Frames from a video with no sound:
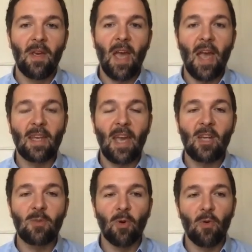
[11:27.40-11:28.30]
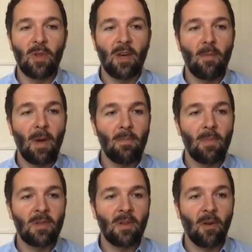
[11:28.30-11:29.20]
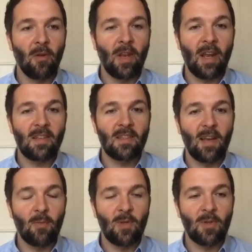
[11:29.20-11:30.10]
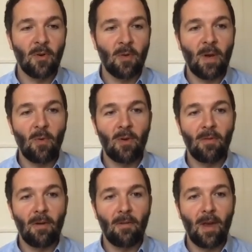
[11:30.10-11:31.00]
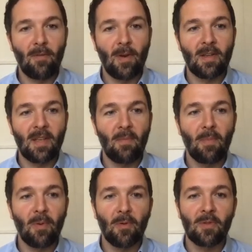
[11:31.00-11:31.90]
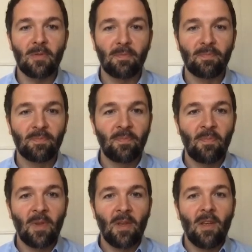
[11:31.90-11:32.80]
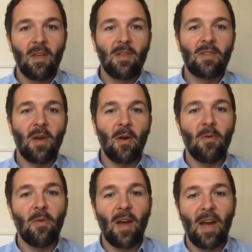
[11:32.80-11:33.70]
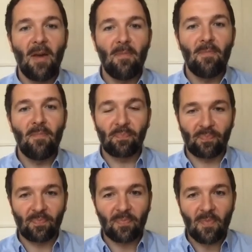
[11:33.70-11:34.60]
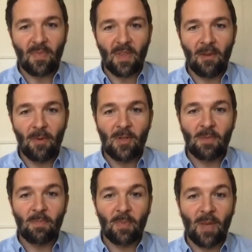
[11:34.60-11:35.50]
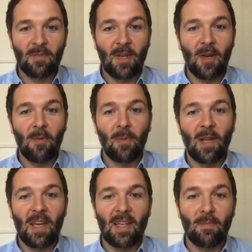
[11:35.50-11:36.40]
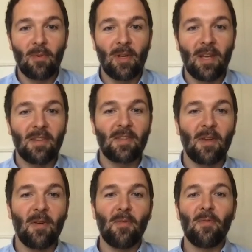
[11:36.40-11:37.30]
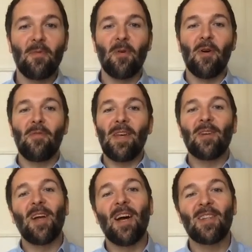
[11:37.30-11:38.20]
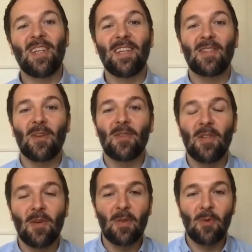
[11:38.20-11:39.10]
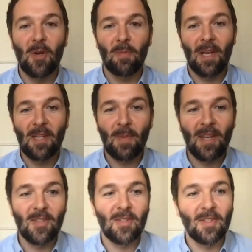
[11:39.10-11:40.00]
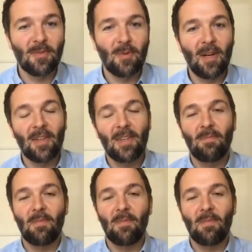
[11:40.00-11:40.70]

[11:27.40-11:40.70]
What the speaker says: engage more with our members. And on the next slide, we talk about one of our favorite examples. So if we just get this video played, yeah, brilliant. So what have eagle hatchlings got to do with workplace pensions? Well, you